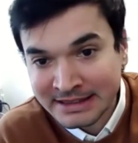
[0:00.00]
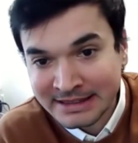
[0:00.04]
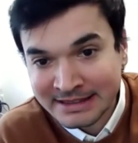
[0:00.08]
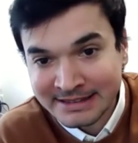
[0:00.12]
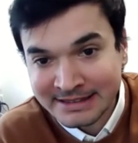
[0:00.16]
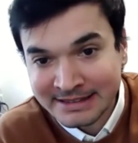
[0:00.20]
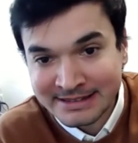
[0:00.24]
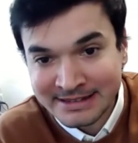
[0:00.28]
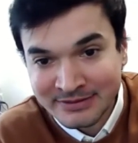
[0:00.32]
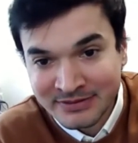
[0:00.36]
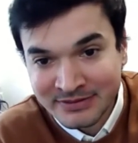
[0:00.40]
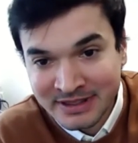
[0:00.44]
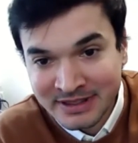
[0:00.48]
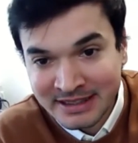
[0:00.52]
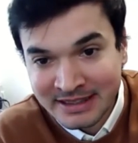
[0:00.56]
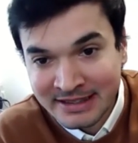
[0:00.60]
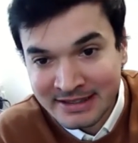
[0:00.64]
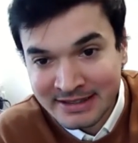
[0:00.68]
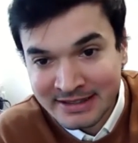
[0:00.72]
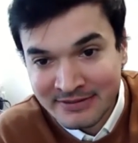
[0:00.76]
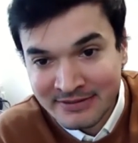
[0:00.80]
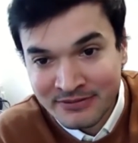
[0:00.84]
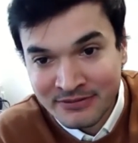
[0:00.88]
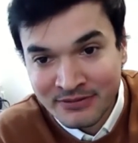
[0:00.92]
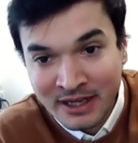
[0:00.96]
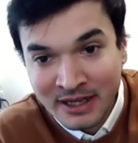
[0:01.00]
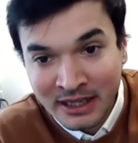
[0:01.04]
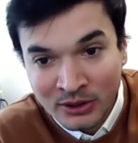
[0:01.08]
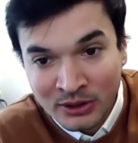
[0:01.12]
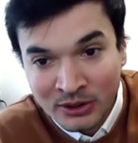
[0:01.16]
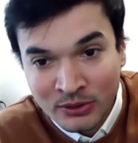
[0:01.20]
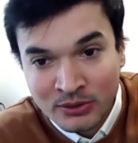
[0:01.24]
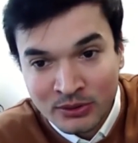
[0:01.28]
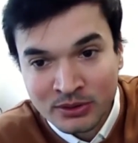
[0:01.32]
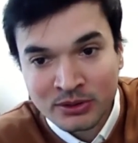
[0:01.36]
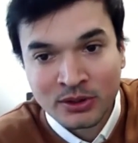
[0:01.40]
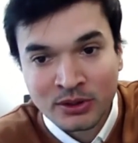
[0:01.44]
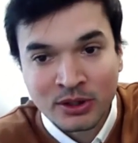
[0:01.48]
Stephen is a
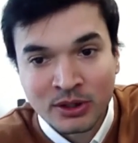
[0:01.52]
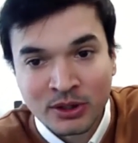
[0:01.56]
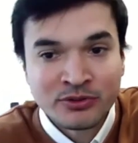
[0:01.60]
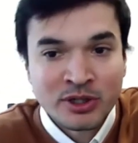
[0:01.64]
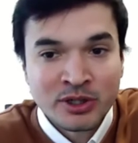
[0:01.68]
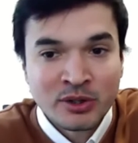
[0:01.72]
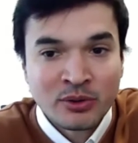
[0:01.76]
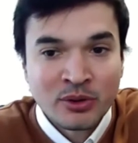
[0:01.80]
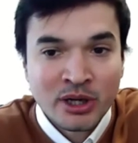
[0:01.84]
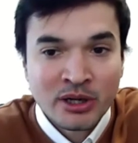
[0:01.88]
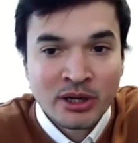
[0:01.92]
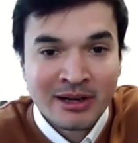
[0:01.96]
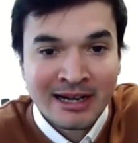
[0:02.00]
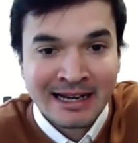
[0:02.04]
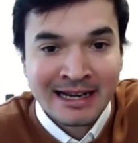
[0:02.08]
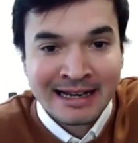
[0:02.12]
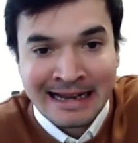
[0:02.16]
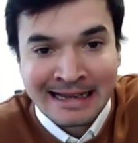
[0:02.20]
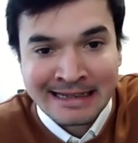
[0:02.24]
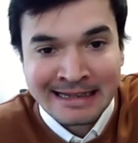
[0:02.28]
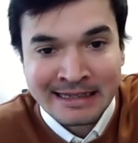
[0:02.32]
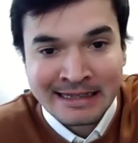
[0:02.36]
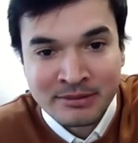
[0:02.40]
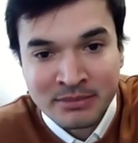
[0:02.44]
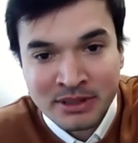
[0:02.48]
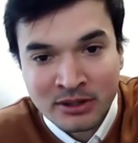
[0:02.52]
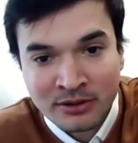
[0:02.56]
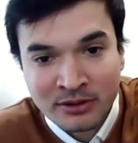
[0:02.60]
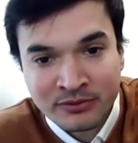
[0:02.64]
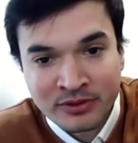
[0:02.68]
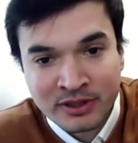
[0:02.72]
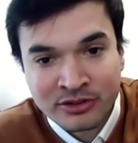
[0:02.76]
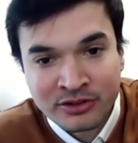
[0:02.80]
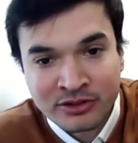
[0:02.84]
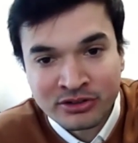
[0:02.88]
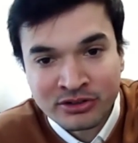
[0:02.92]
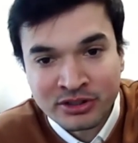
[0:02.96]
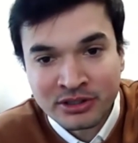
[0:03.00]
fellow of the Royal Academy of
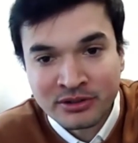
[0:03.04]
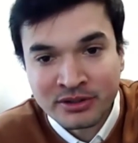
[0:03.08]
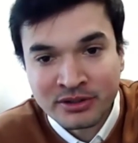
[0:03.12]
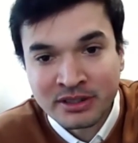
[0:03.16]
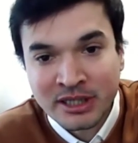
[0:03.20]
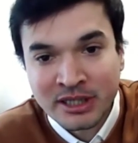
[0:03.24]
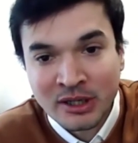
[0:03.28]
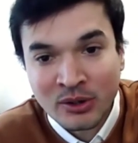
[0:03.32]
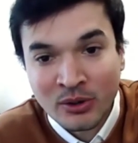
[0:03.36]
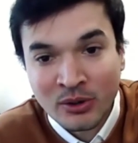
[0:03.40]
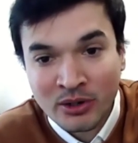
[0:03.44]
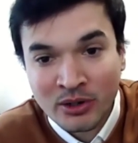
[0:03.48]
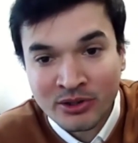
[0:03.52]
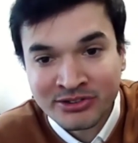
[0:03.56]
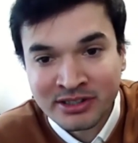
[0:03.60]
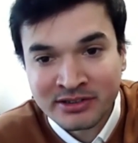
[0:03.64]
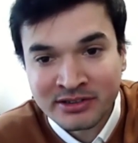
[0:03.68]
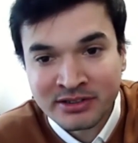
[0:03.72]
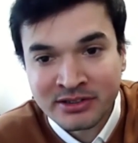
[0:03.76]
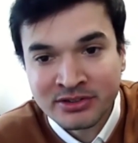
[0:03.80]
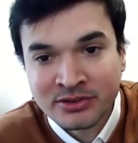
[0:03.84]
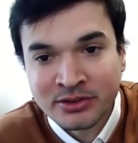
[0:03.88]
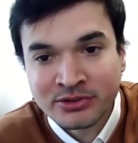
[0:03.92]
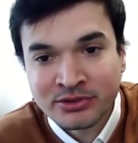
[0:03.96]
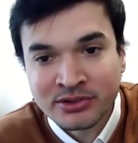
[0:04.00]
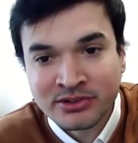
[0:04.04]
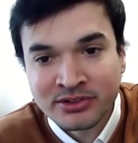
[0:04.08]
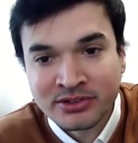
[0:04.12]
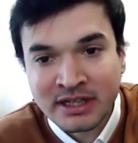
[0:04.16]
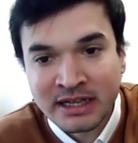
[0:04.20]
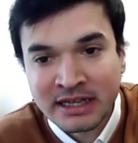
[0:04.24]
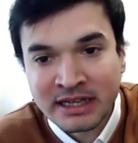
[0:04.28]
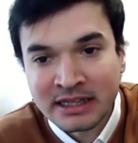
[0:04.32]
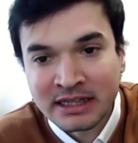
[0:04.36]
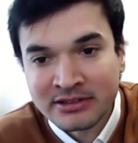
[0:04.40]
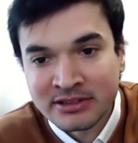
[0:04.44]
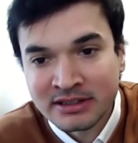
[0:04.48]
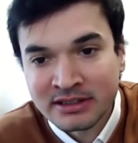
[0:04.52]
Engineering, the Royal Statistical
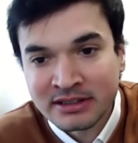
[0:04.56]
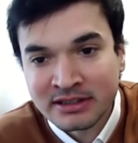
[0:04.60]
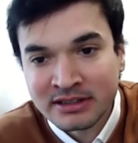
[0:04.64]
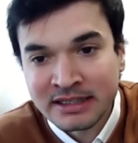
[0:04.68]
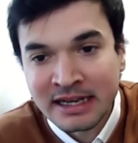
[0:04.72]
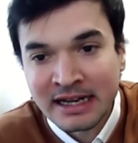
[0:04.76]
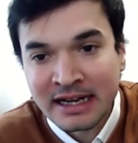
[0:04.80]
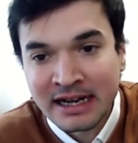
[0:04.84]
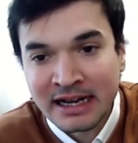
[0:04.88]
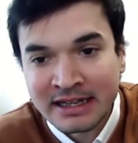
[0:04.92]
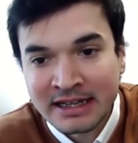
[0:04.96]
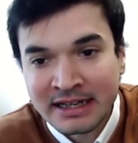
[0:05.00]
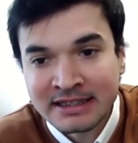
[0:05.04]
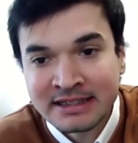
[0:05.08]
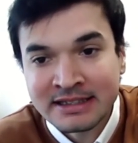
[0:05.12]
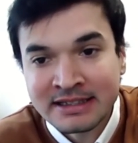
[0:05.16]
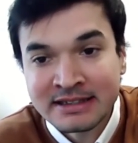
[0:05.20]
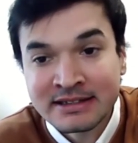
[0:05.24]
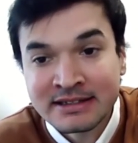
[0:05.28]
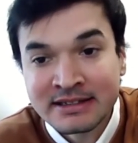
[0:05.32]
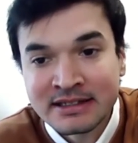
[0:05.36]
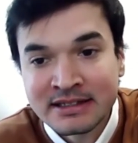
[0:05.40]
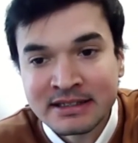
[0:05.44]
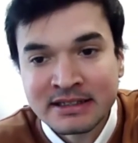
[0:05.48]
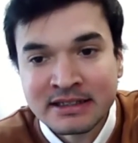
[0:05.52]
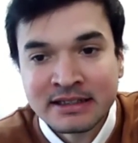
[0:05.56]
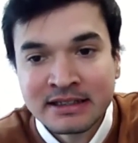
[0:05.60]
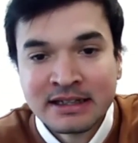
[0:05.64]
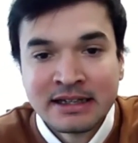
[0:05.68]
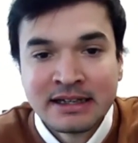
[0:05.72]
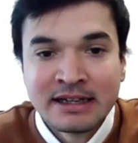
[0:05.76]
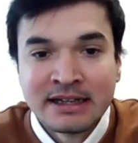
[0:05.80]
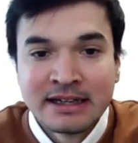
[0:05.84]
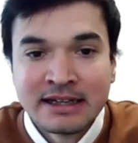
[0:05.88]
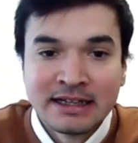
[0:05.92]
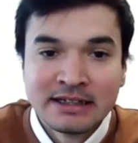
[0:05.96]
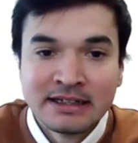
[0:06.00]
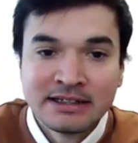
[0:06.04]
Society, the IET
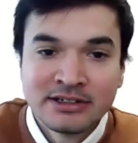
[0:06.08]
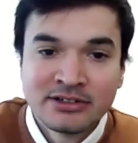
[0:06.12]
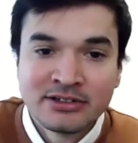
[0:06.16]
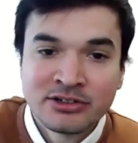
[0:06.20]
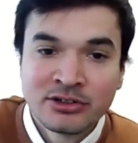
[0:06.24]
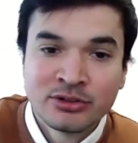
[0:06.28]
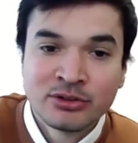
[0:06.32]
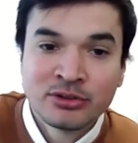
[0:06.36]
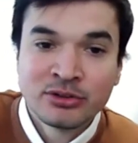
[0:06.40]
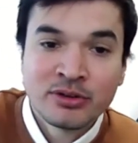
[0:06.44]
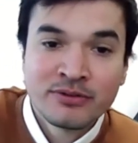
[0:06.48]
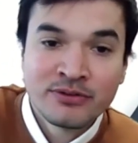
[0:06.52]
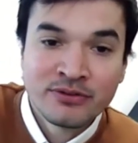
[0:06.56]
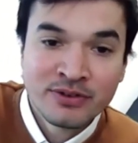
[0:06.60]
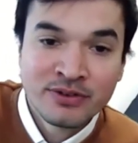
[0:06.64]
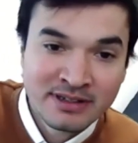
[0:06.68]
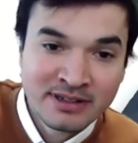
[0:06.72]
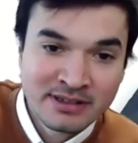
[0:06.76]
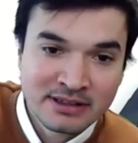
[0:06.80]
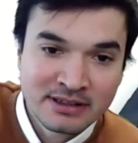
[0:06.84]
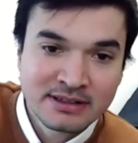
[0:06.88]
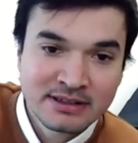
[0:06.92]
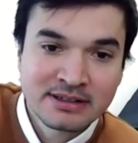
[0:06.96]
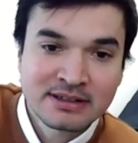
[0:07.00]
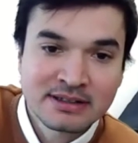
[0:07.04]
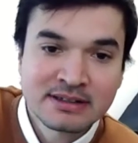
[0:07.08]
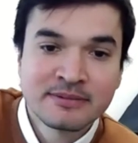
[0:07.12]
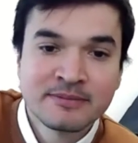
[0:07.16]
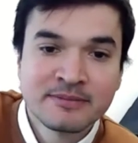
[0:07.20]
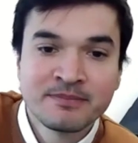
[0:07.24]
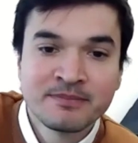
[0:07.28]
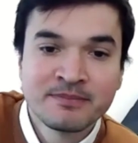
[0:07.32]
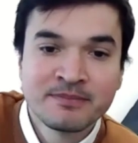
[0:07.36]
Institute of Physics.